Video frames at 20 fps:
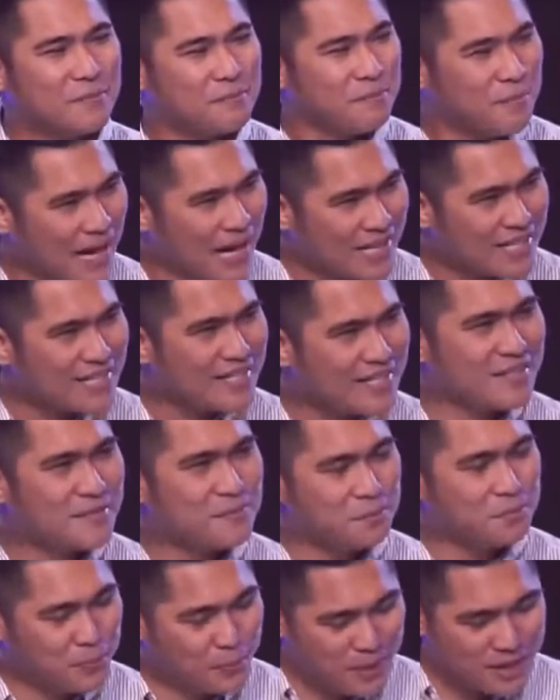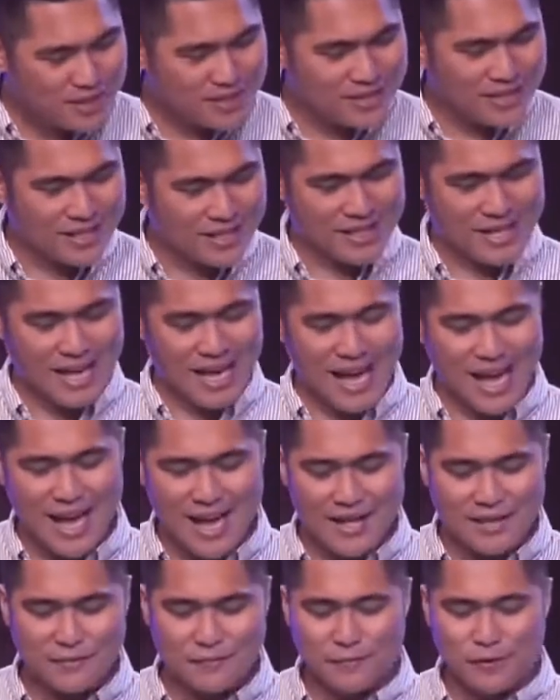past, present, and